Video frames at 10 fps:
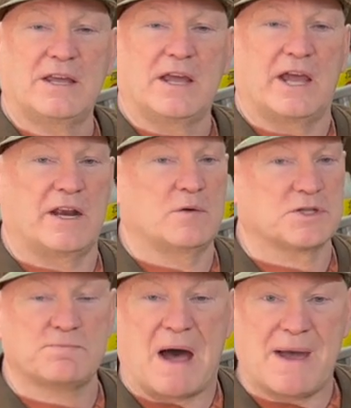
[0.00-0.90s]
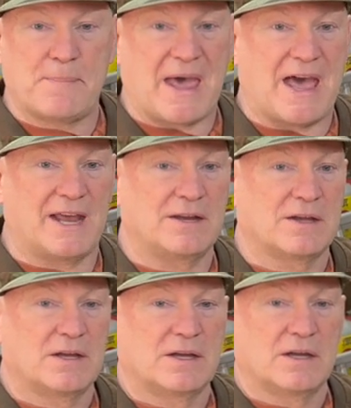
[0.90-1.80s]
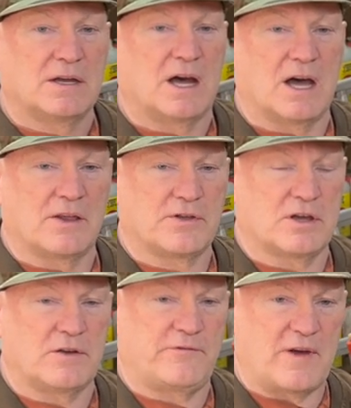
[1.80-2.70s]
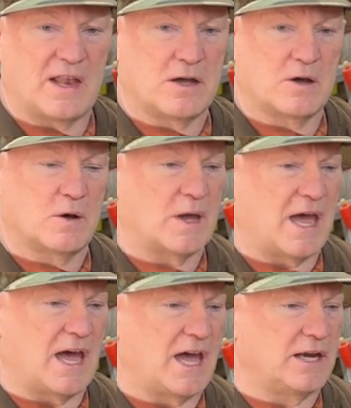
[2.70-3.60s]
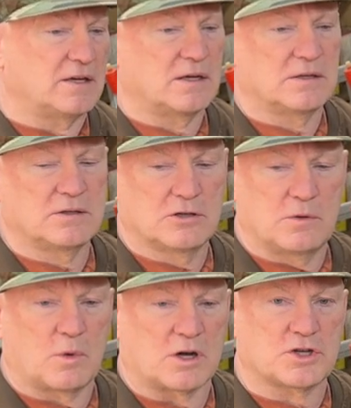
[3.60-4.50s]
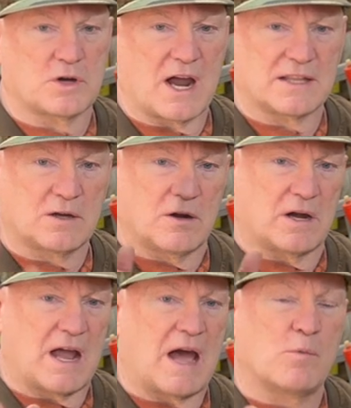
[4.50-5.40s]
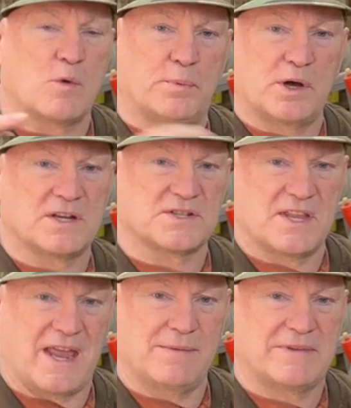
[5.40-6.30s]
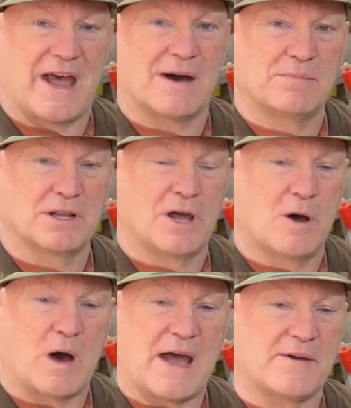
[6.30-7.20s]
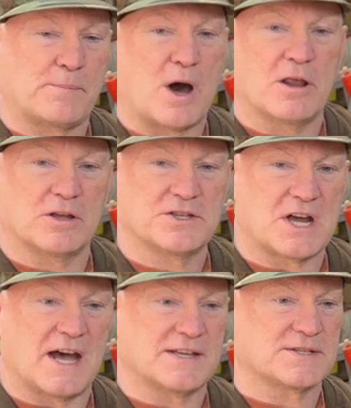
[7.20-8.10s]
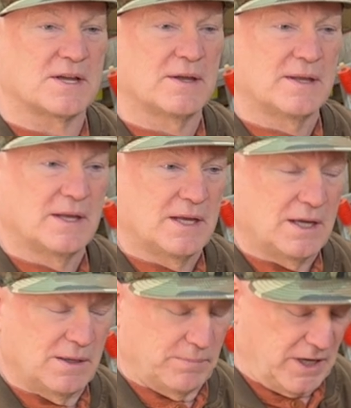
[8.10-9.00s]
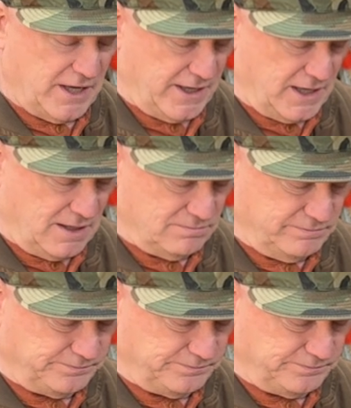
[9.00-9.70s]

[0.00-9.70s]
and it was my bad. Uh, the good fellow at Good Works Tractor, and I will put his name down below. I apologize, but um,